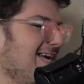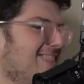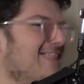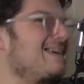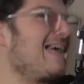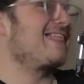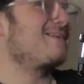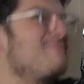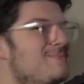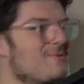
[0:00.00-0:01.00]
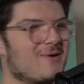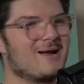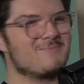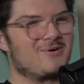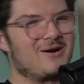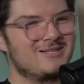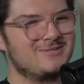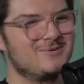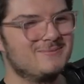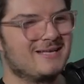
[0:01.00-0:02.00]
I think I think people probably brought it
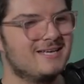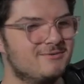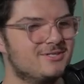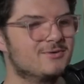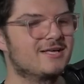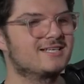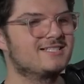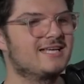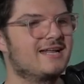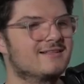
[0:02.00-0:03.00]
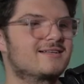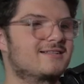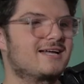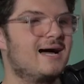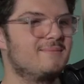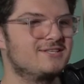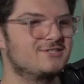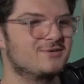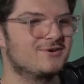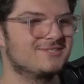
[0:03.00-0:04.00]
to him. Like he would do like a set at like the comedy
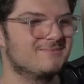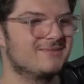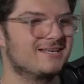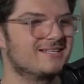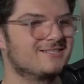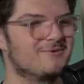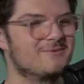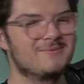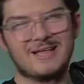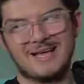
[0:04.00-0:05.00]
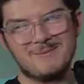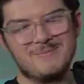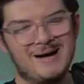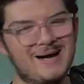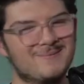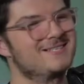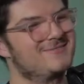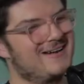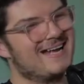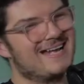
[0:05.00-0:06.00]
store or something, uh-huh. and someone would be like, "Hey Bob, guess
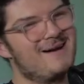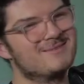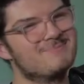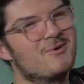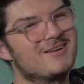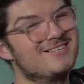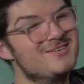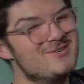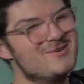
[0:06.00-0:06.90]
what I got? I'm smoking you.